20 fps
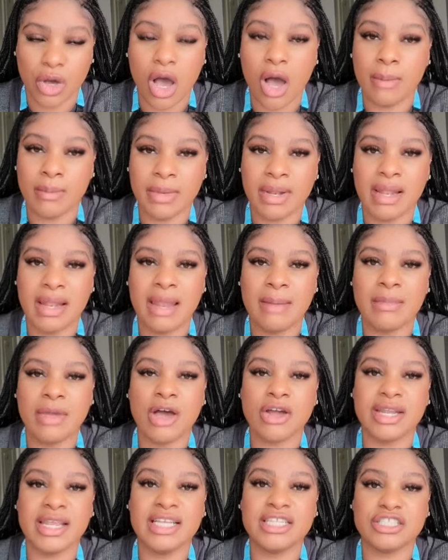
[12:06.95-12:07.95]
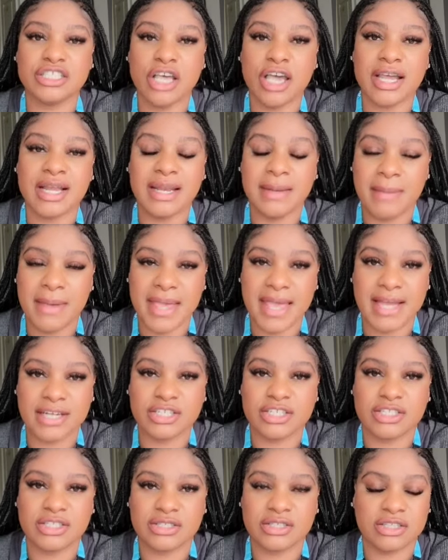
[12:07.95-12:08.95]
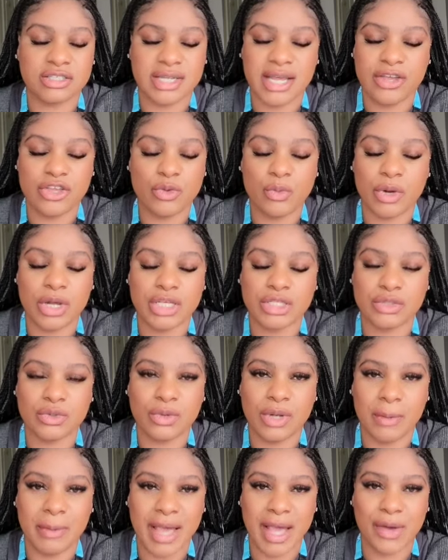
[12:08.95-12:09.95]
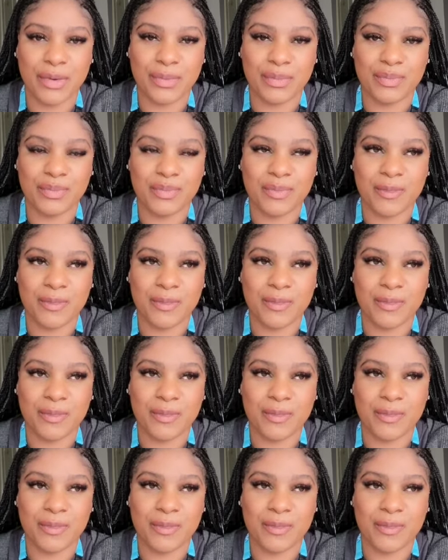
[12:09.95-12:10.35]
Um, let me, I'm going to insert a clip here to tell you what it's all about.